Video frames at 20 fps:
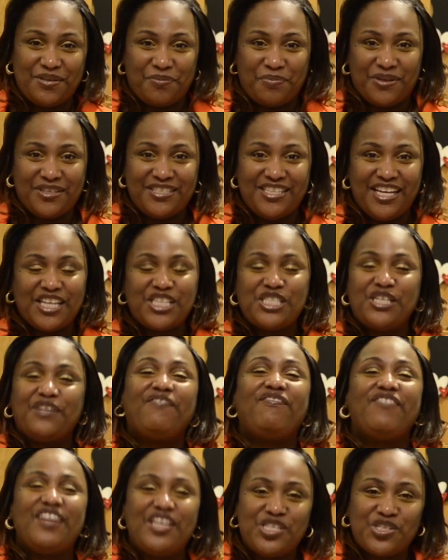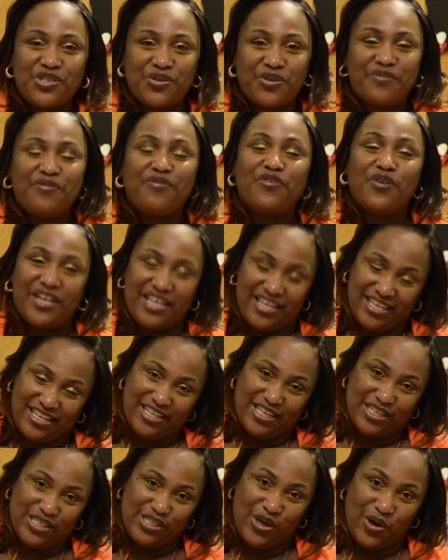a production feature for
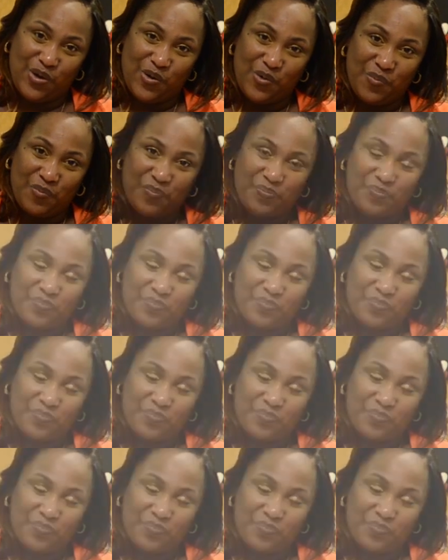Endless Hope.